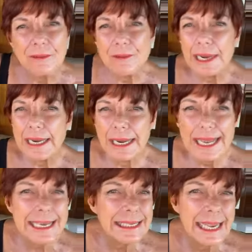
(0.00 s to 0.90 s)

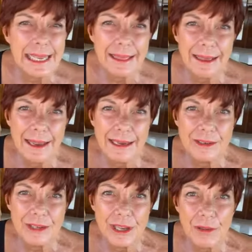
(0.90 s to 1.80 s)
releasing
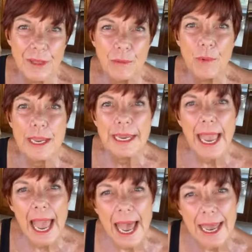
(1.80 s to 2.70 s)
things so that we
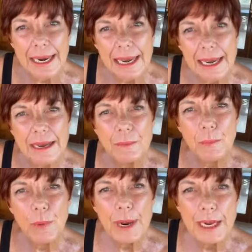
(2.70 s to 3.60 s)
can
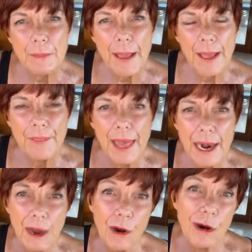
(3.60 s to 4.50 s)
bring about
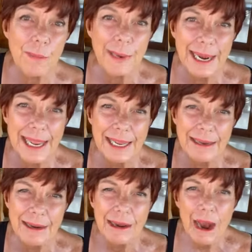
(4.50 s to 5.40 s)
that harmony
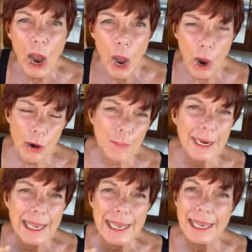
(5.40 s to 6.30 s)

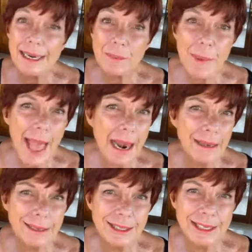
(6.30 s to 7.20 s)
and
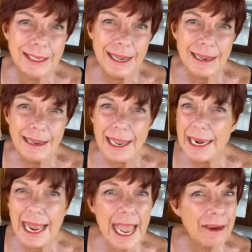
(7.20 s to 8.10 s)
balance
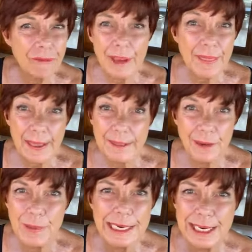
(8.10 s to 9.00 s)
in everything
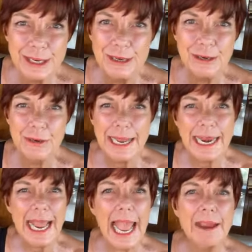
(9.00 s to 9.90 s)
that we do,
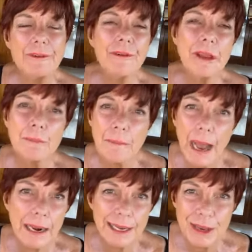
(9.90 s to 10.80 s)
in every
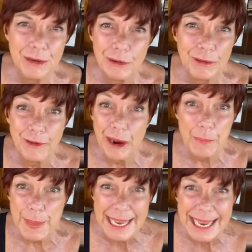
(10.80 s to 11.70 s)
molecule of
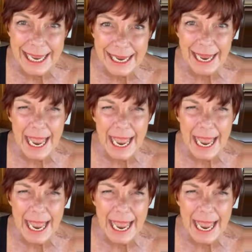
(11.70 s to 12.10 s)
our being,